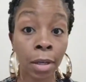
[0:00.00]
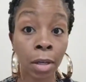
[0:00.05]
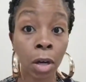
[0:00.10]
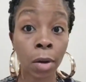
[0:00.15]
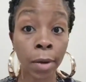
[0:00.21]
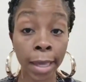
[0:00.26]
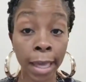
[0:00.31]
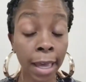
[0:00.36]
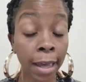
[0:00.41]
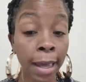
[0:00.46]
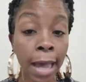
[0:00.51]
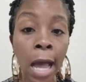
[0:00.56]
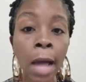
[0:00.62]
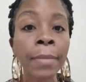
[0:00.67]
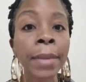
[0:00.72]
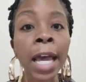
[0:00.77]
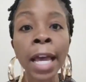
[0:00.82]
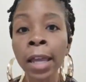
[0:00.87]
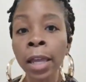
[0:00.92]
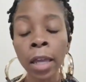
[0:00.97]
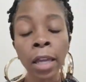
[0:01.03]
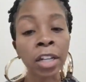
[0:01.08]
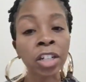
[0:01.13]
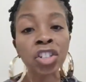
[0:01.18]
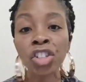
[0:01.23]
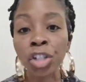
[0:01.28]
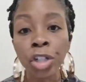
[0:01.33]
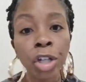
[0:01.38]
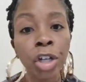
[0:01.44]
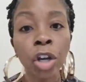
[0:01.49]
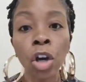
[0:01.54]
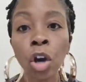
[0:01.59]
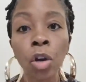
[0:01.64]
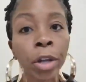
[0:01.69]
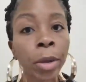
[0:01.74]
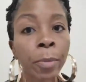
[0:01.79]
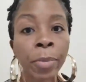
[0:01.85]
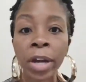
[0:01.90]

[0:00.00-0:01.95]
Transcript: Okay. I'm not here to sugarcoat it